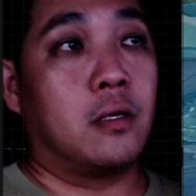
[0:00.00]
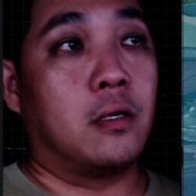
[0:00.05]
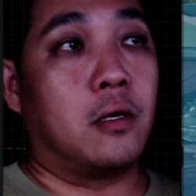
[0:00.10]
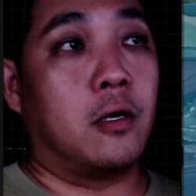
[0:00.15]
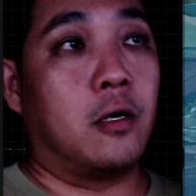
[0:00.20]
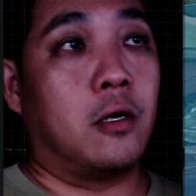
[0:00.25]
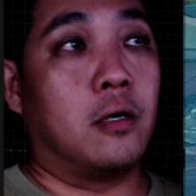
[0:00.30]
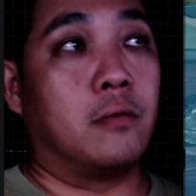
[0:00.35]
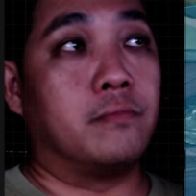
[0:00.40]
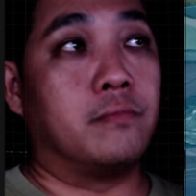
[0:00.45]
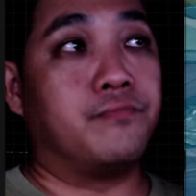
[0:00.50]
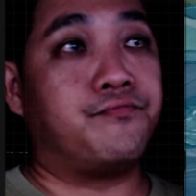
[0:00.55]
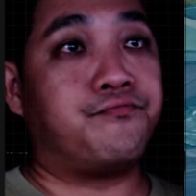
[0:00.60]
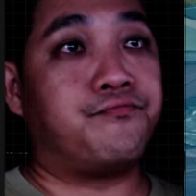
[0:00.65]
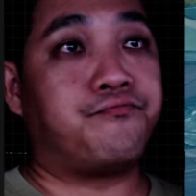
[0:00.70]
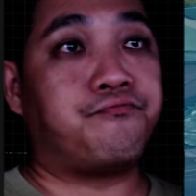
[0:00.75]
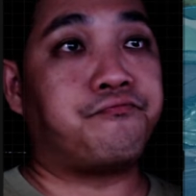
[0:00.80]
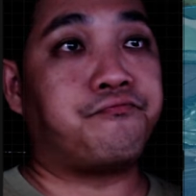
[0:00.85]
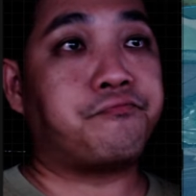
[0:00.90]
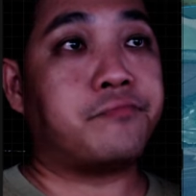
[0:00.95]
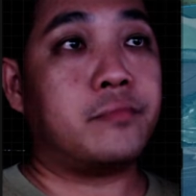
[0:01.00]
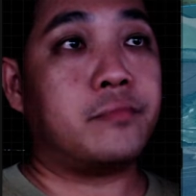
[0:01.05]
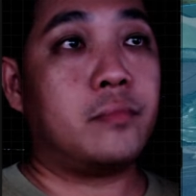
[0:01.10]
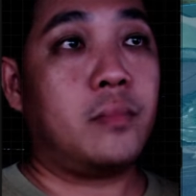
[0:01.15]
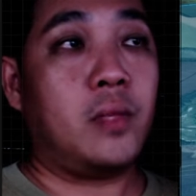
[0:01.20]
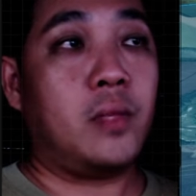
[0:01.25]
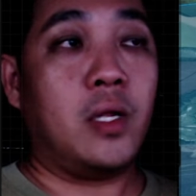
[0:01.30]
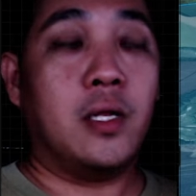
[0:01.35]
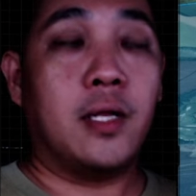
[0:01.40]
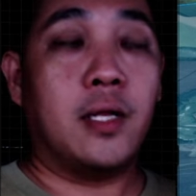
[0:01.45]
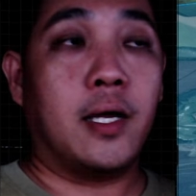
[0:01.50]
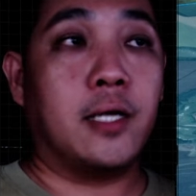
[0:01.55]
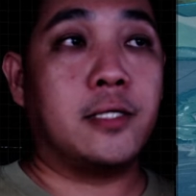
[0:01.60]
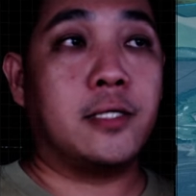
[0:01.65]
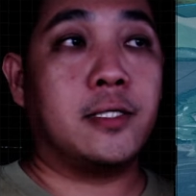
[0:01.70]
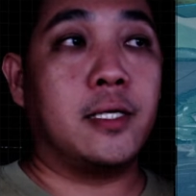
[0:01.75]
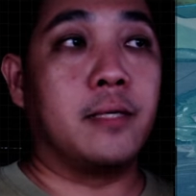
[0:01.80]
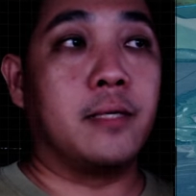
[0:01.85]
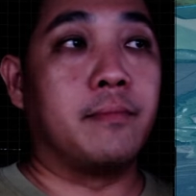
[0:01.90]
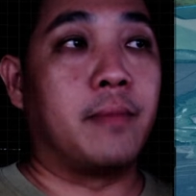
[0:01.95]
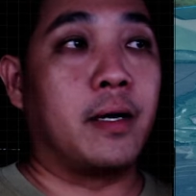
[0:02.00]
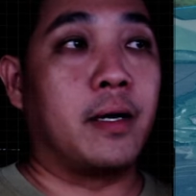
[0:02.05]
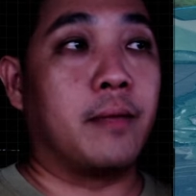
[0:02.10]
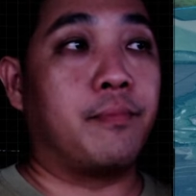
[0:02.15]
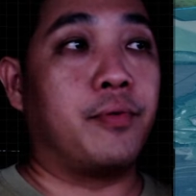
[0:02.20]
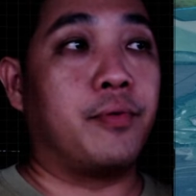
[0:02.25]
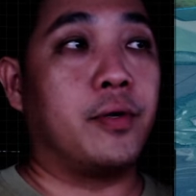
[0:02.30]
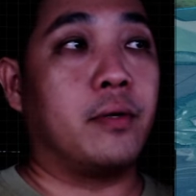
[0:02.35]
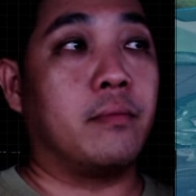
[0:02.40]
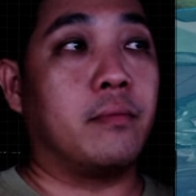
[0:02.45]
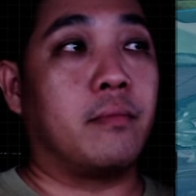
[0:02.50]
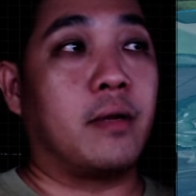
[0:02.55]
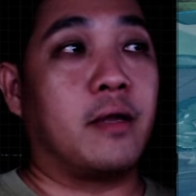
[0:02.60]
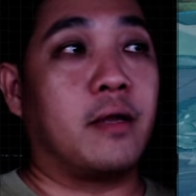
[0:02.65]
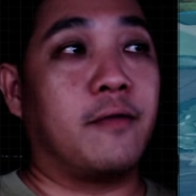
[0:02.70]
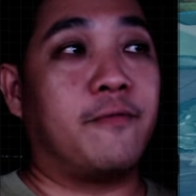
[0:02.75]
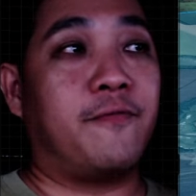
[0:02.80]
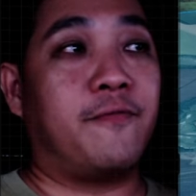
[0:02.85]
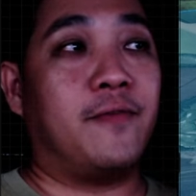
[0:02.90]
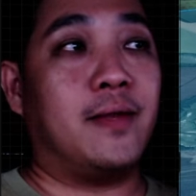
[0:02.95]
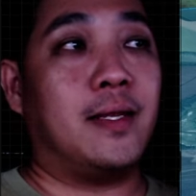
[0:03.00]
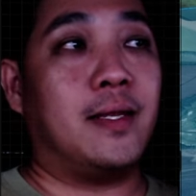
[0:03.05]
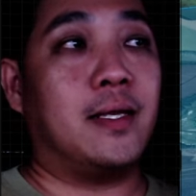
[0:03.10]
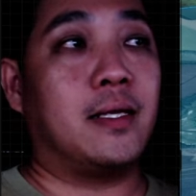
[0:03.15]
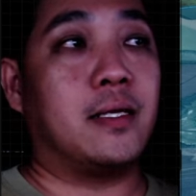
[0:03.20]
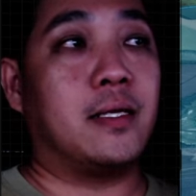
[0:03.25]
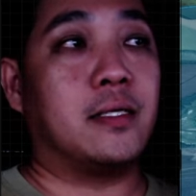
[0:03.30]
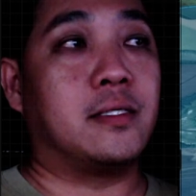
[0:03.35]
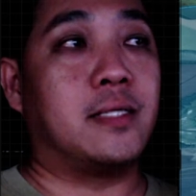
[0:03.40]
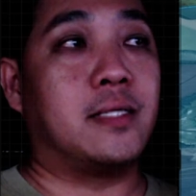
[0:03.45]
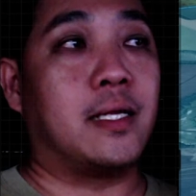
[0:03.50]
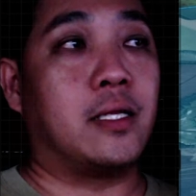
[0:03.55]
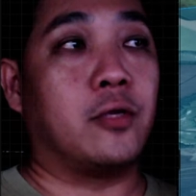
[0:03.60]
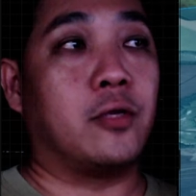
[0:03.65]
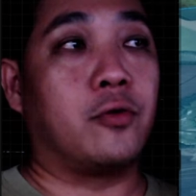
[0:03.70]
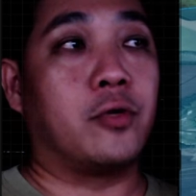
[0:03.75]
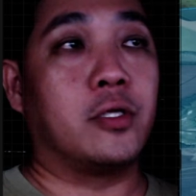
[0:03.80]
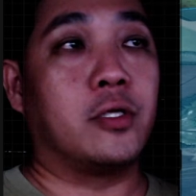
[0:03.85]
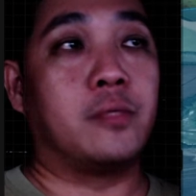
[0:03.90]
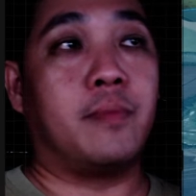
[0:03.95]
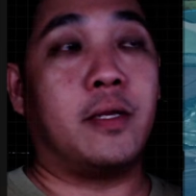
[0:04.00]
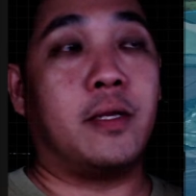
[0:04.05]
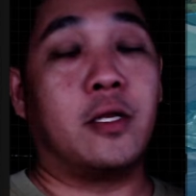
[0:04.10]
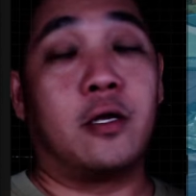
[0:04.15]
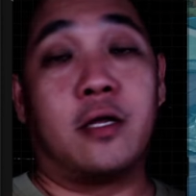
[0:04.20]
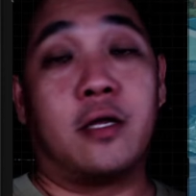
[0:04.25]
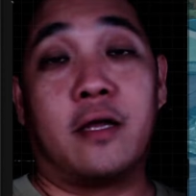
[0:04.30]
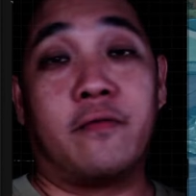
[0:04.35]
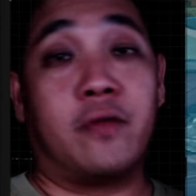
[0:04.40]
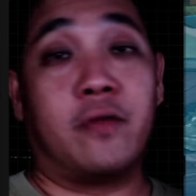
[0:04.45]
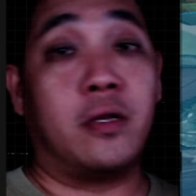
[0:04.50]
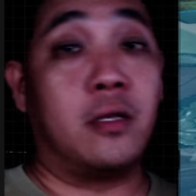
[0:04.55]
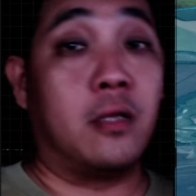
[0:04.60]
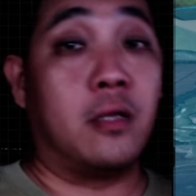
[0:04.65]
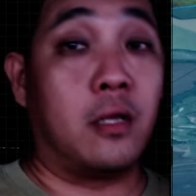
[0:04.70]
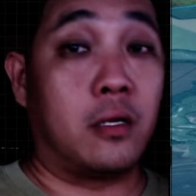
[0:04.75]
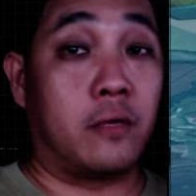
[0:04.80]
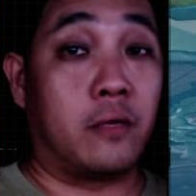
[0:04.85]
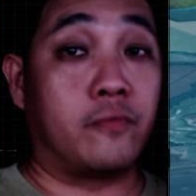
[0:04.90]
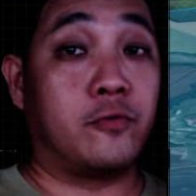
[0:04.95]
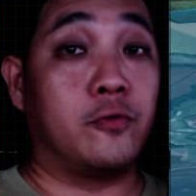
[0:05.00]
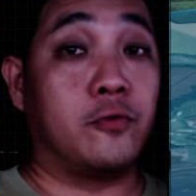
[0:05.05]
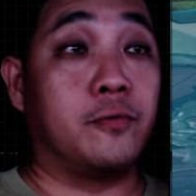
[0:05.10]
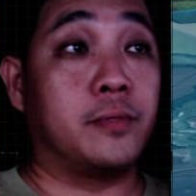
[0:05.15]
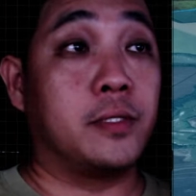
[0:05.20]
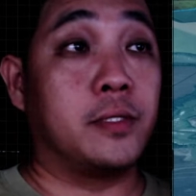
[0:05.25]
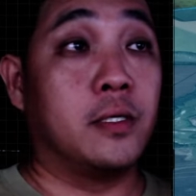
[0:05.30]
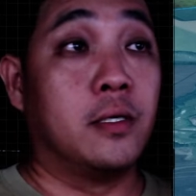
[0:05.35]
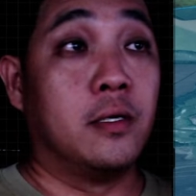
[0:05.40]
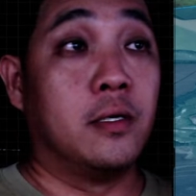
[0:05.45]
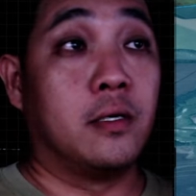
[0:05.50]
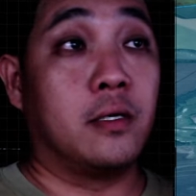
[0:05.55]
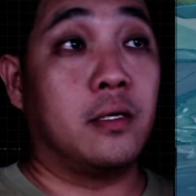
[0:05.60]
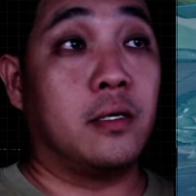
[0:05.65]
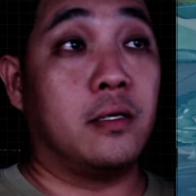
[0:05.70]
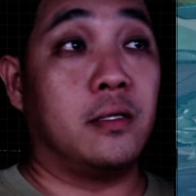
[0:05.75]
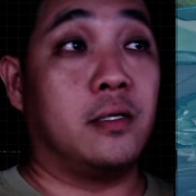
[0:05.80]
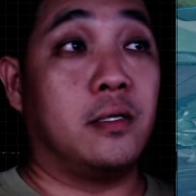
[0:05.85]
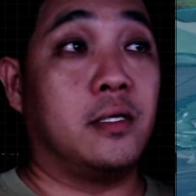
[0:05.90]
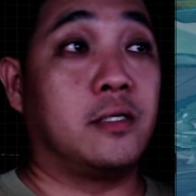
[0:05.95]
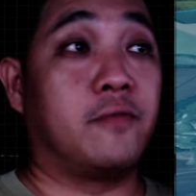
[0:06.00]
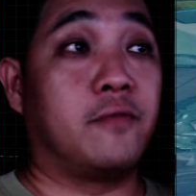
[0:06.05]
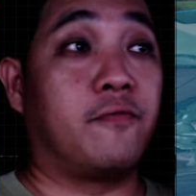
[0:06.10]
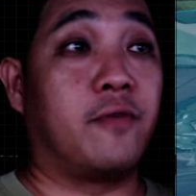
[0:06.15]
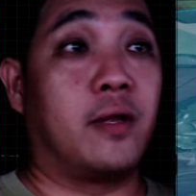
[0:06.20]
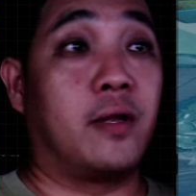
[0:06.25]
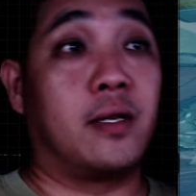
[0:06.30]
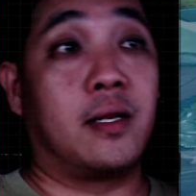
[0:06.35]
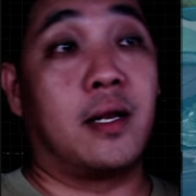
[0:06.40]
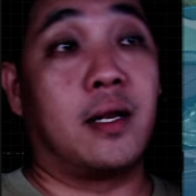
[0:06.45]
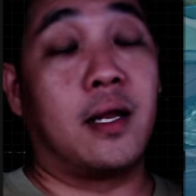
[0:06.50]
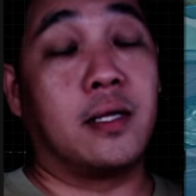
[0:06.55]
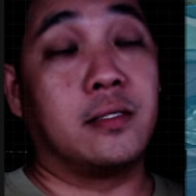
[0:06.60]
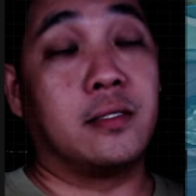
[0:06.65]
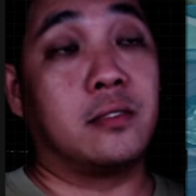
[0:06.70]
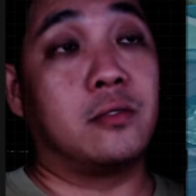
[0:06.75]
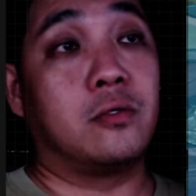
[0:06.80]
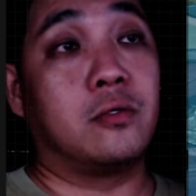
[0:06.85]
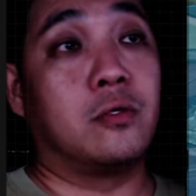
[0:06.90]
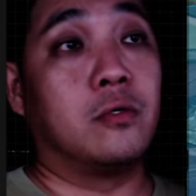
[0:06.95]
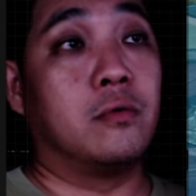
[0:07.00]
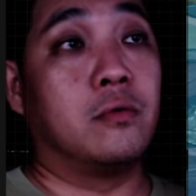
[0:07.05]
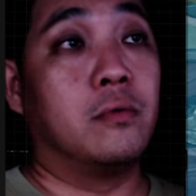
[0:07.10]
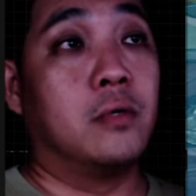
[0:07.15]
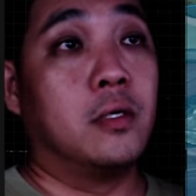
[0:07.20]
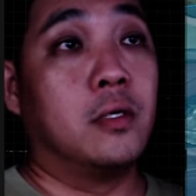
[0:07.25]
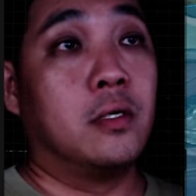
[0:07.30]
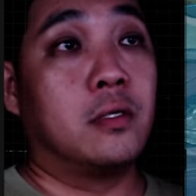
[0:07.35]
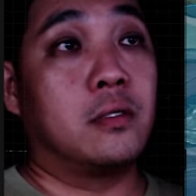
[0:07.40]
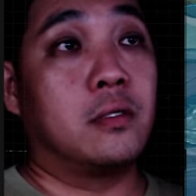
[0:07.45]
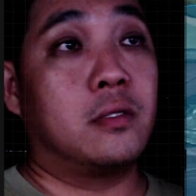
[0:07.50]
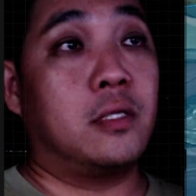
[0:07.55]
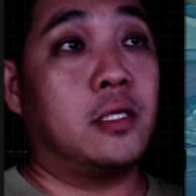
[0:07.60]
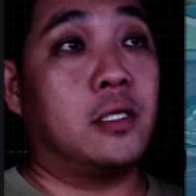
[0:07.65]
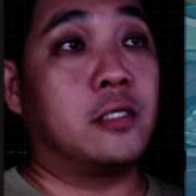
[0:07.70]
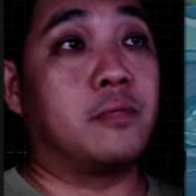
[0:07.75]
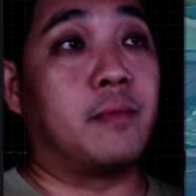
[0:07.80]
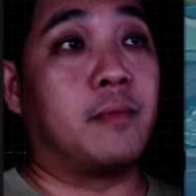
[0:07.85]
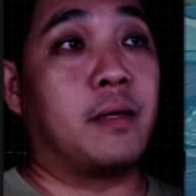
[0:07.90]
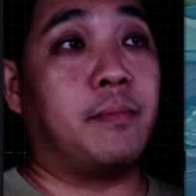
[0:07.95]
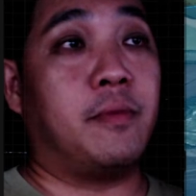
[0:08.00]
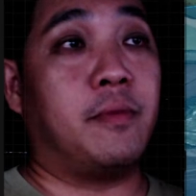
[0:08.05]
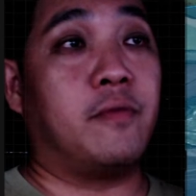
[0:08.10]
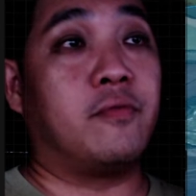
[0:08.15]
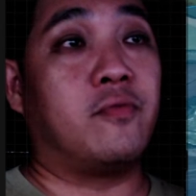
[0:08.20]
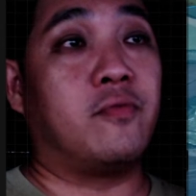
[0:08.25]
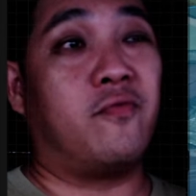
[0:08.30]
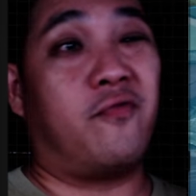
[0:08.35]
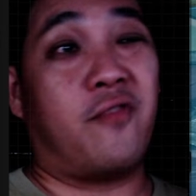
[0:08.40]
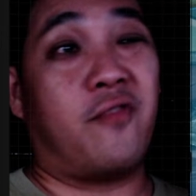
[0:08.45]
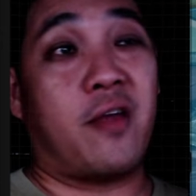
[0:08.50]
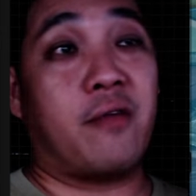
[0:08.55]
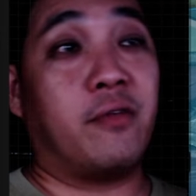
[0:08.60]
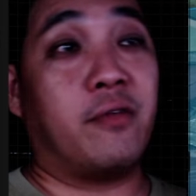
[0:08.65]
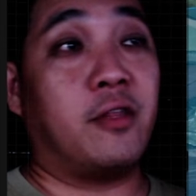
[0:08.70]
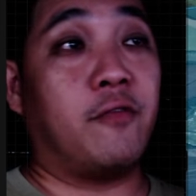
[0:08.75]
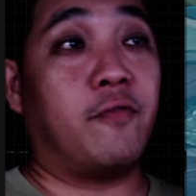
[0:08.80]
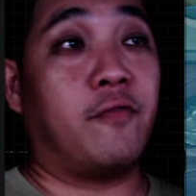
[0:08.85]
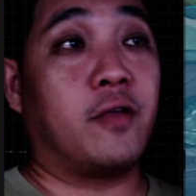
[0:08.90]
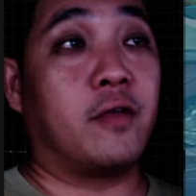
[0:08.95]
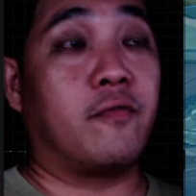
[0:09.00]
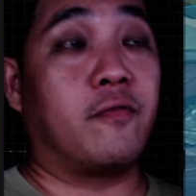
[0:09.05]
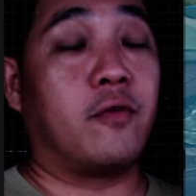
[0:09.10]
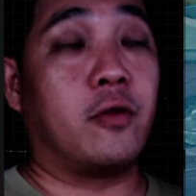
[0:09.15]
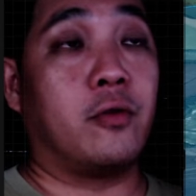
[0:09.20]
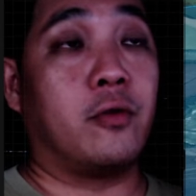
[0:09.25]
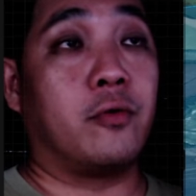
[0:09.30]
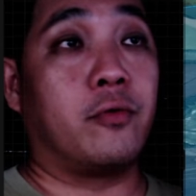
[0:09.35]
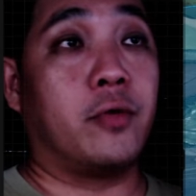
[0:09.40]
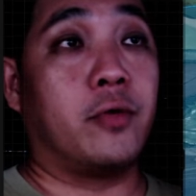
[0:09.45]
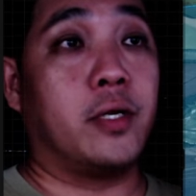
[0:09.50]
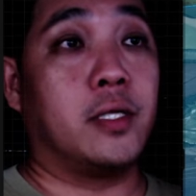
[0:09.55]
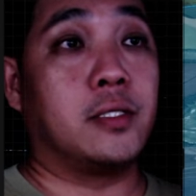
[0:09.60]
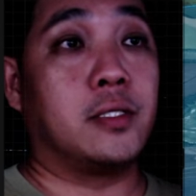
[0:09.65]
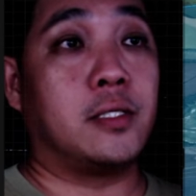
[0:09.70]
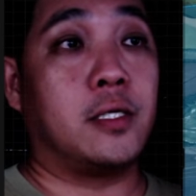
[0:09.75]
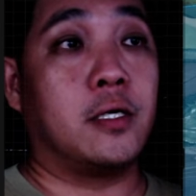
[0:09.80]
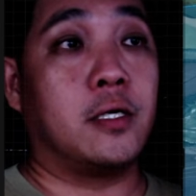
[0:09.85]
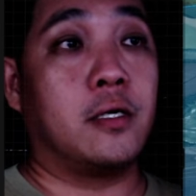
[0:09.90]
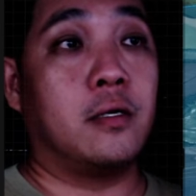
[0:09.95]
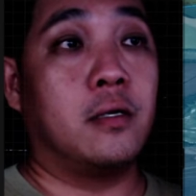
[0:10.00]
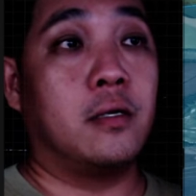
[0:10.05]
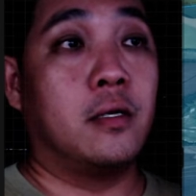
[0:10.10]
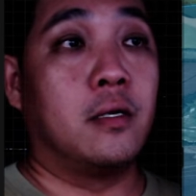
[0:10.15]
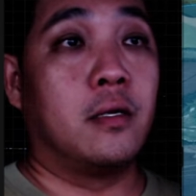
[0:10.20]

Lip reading: Like I said, my feeling is that the Ukrainians may not have a lot of troops in these front lines, so things might be very difficult for the Ukrainians here,